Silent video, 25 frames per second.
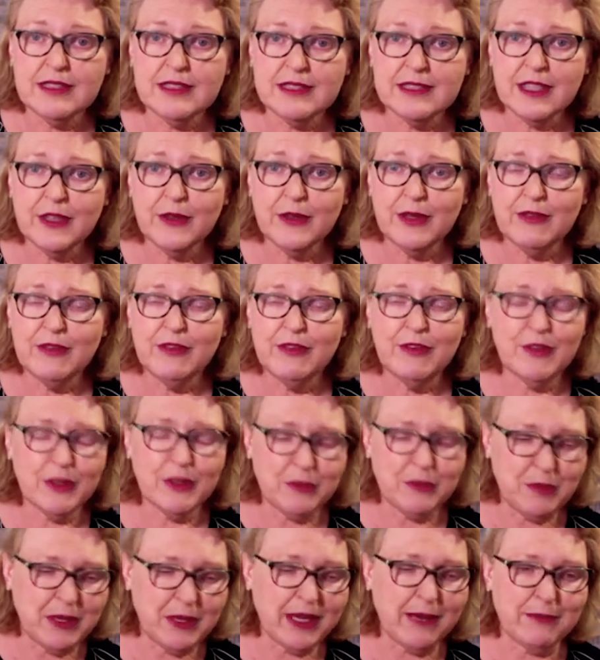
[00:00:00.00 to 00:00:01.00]
So if you've
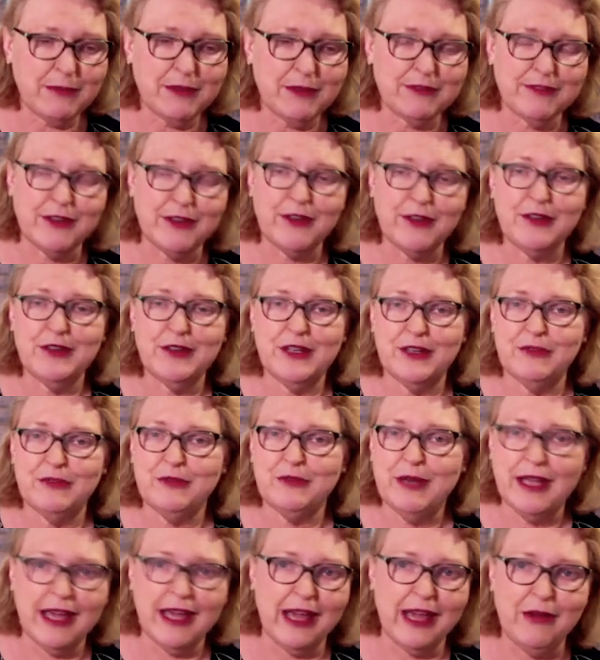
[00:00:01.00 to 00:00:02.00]
got to pick up the phone
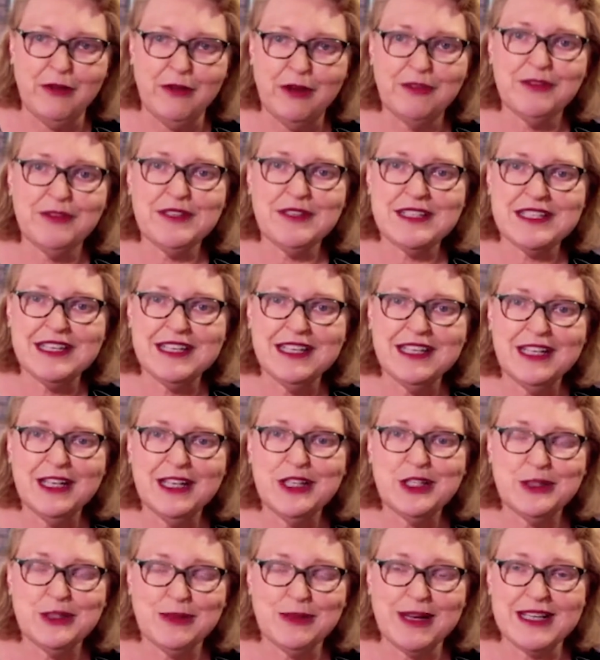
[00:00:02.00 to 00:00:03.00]
and ring our office
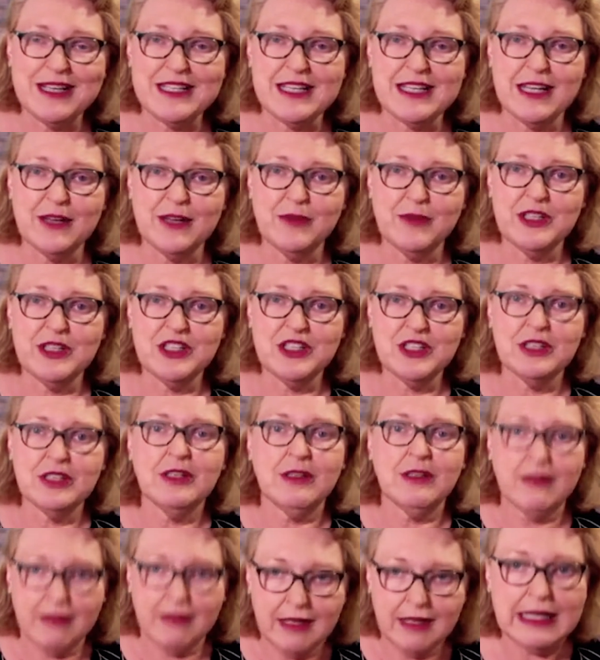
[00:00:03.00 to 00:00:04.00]
to ask that
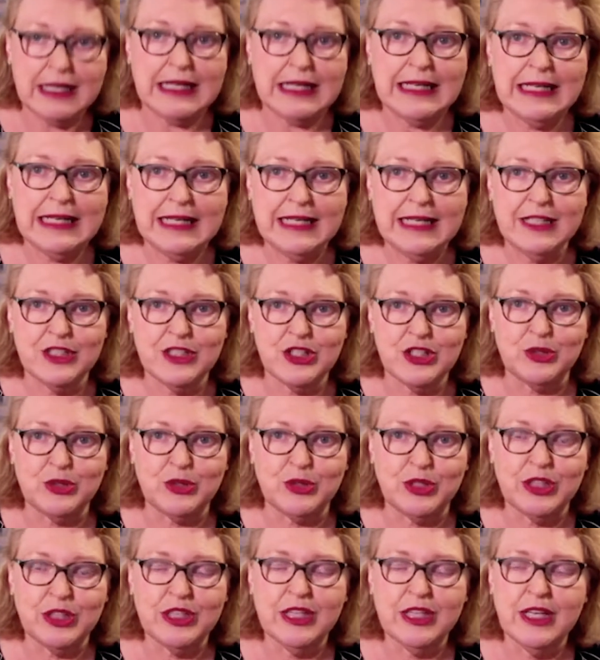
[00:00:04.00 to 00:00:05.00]
question, then clearly you
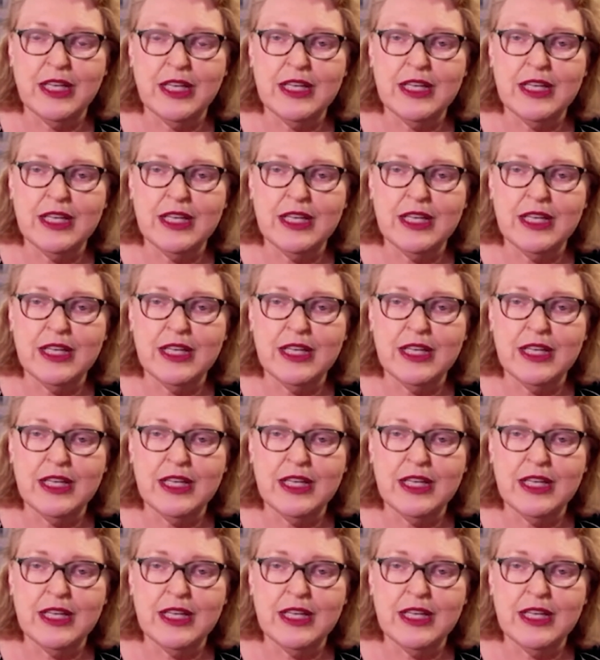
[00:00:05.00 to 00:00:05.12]
should.